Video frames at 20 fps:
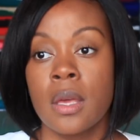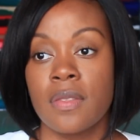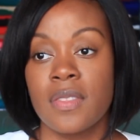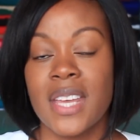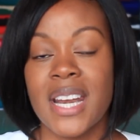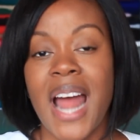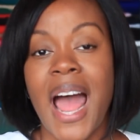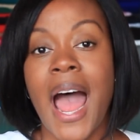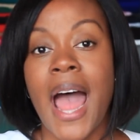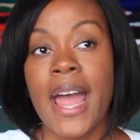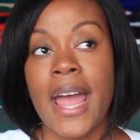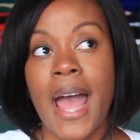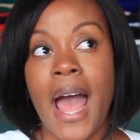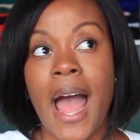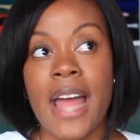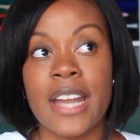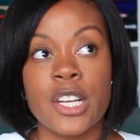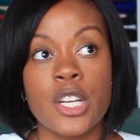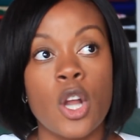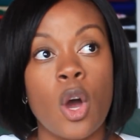then I,
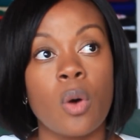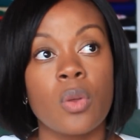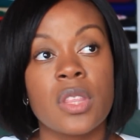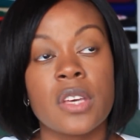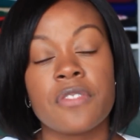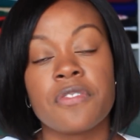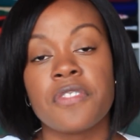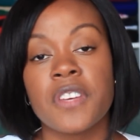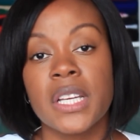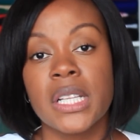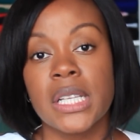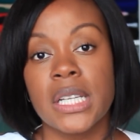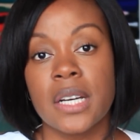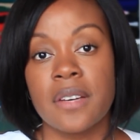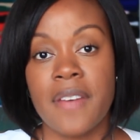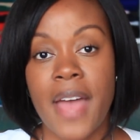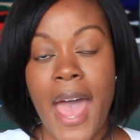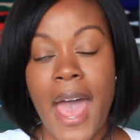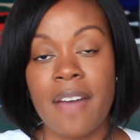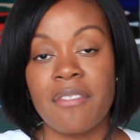I know the feeling
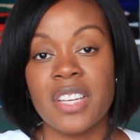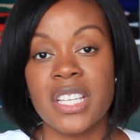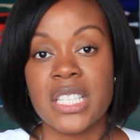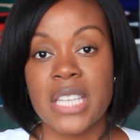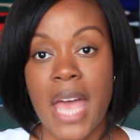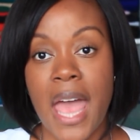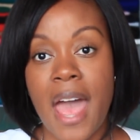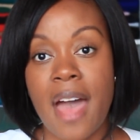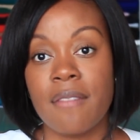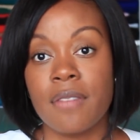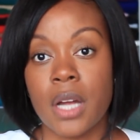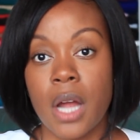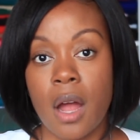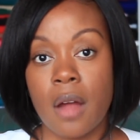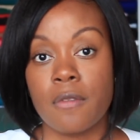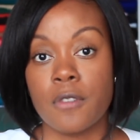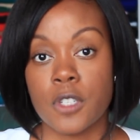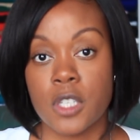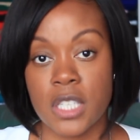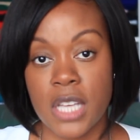of having to have a
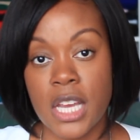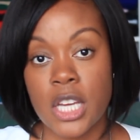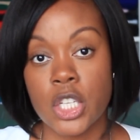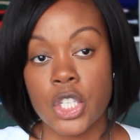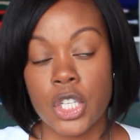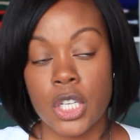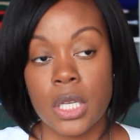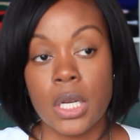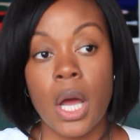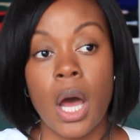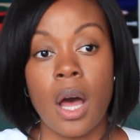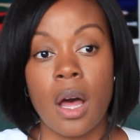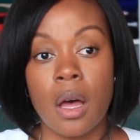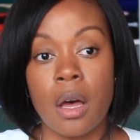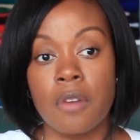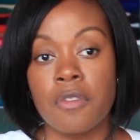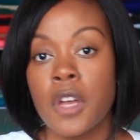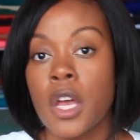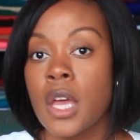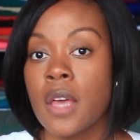conversation
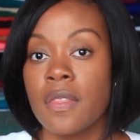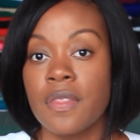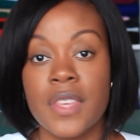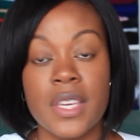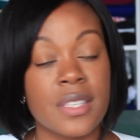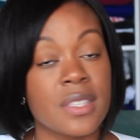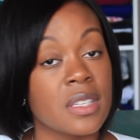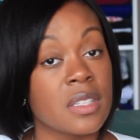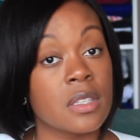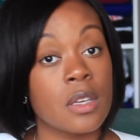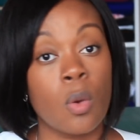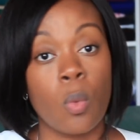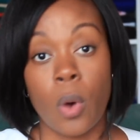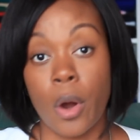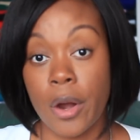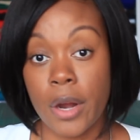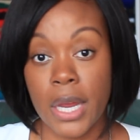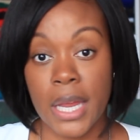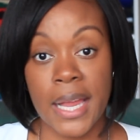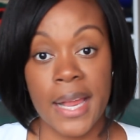of this isn't
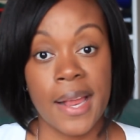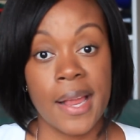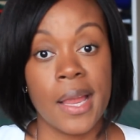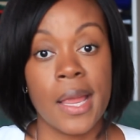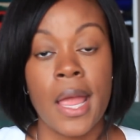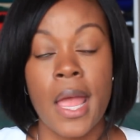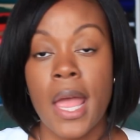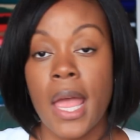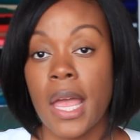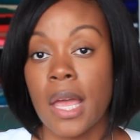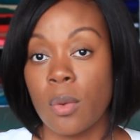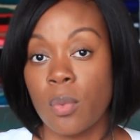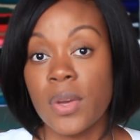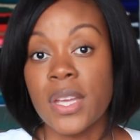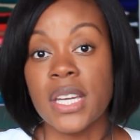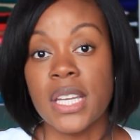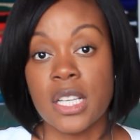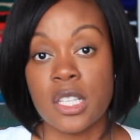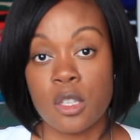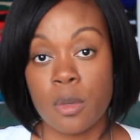working and we
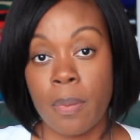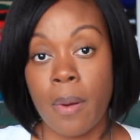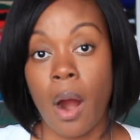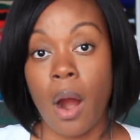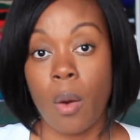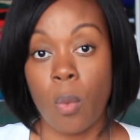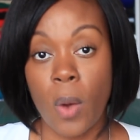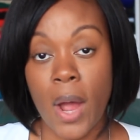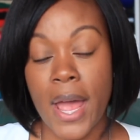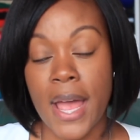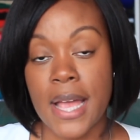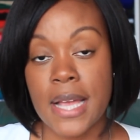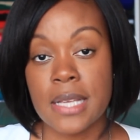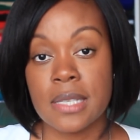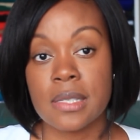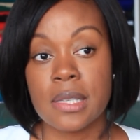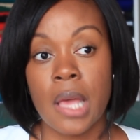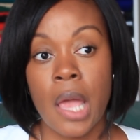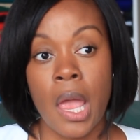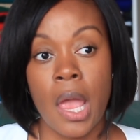need to part
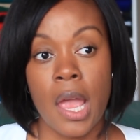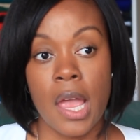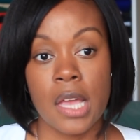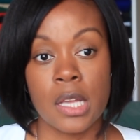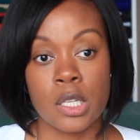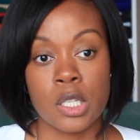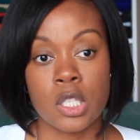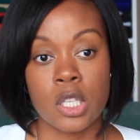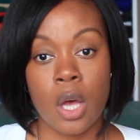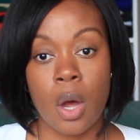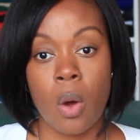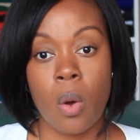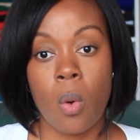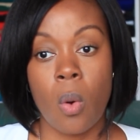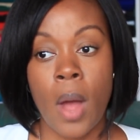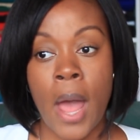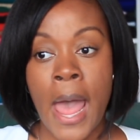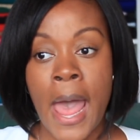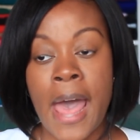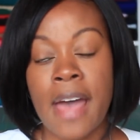ways. And
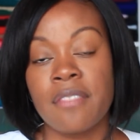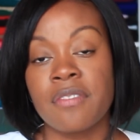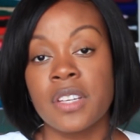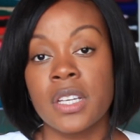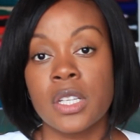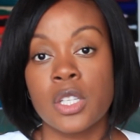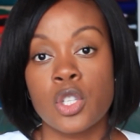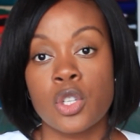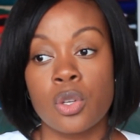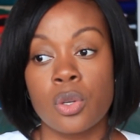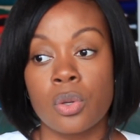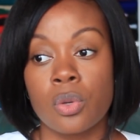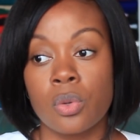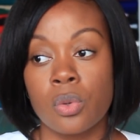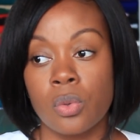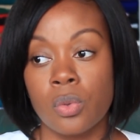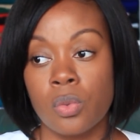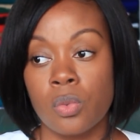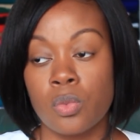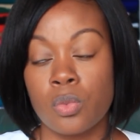so having
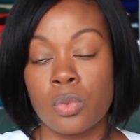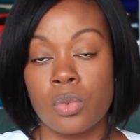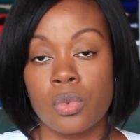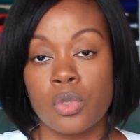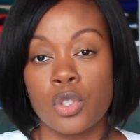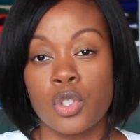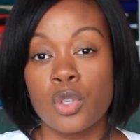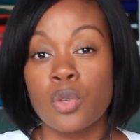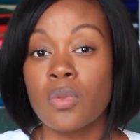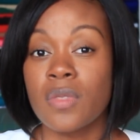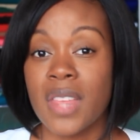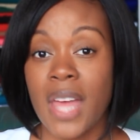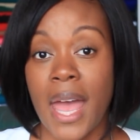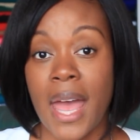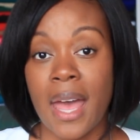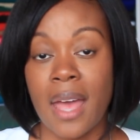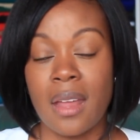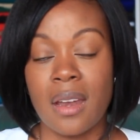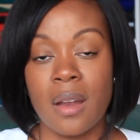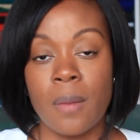to do
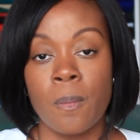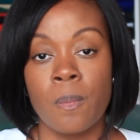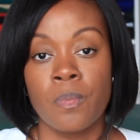that,